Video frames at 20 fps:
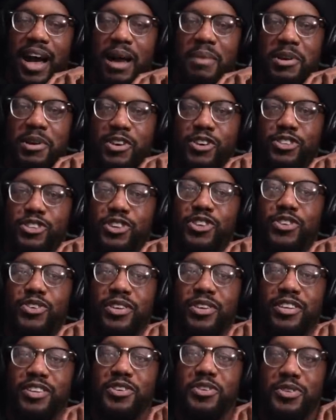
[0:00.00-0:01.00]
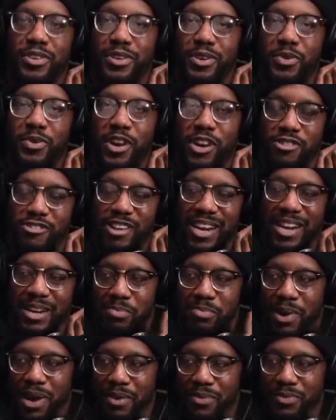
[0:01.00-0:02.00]
Nah, because you agreed,
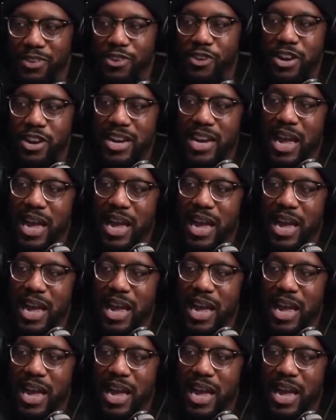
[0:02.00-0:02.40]
bruv. You're an